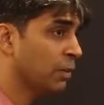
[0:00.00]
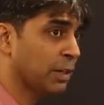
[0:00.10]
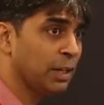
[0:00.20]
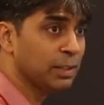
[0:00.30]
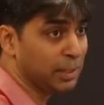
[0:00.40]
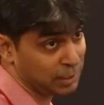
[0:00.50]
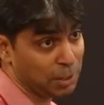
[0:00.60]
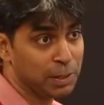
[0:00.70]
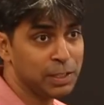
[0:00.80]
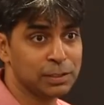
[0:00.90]
Okay, that's
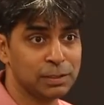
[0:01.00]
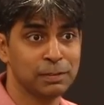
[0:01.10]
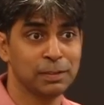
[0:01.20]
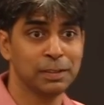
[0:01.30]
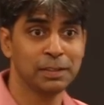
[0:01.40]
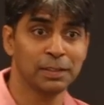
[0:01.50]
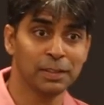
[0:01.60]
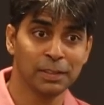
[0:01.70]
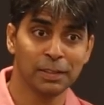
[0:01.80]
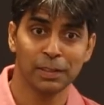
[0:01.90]
how it is.
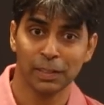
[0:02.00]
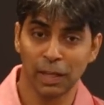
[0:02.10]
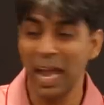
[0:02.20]
Okay.